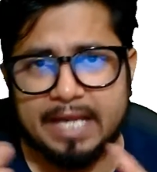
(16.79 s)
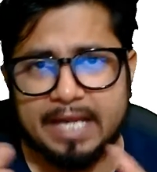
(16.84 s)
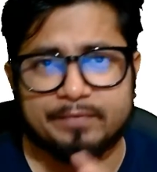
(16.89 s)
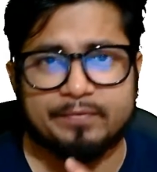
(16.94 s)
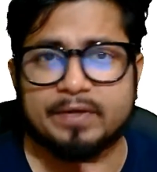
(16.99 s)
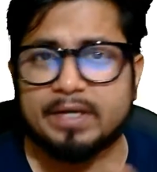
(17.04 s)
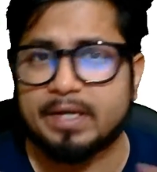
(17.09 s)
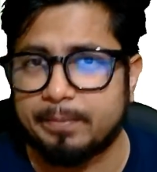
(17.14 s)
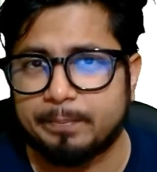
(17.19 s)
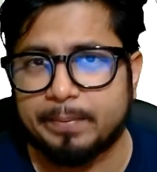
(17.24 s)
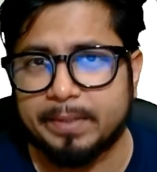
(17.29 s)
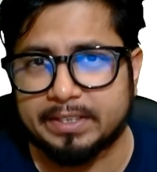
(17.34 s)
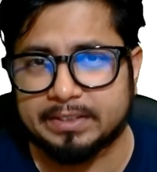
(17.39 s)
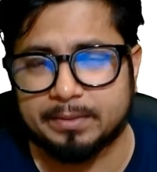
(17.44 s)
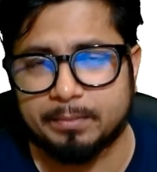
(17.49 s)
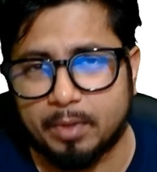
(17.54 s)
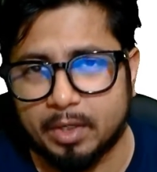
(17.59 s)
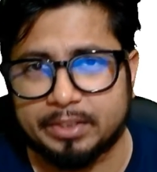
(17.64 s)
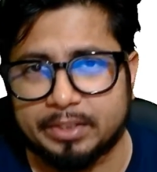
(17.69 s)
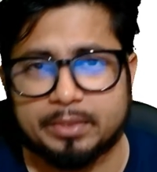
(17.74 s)
and if you compare
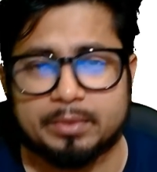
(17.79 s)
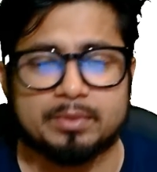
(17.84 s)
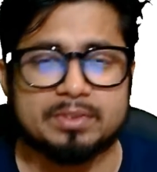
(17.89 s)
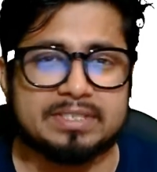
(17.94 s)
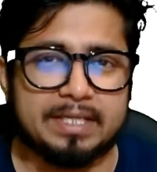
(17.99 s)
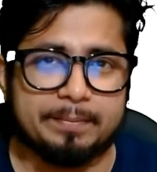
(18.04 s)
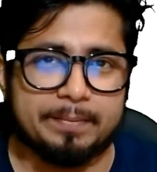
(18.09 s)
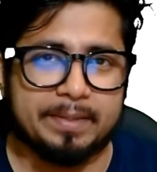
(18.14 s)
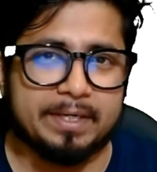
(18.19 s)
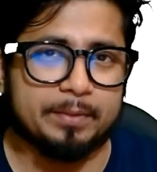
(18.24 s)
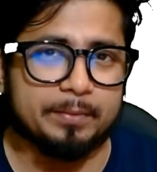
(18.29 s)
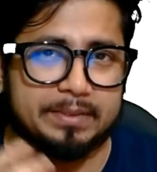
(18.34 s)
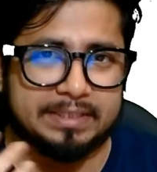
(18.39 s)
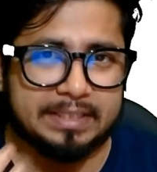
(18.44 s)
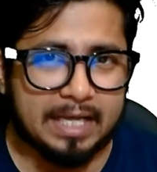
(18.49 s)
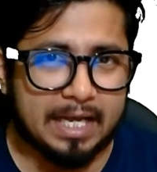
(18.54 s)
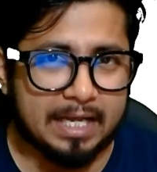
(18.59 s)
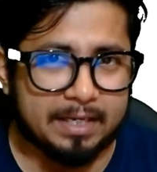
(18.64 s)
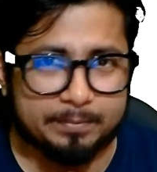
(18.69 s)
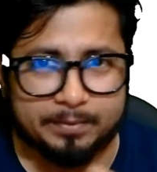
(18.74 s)
the molecules, they are made
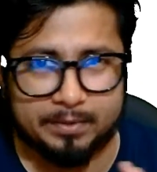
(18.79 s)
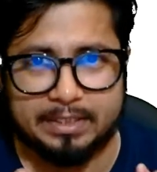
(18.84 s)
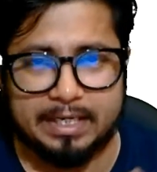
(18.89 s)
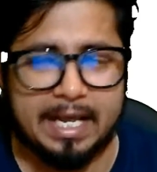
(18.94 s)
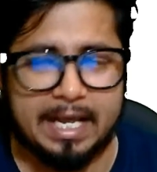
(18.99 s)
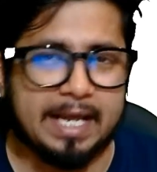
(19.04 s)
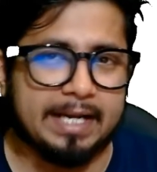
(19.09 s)
with carbon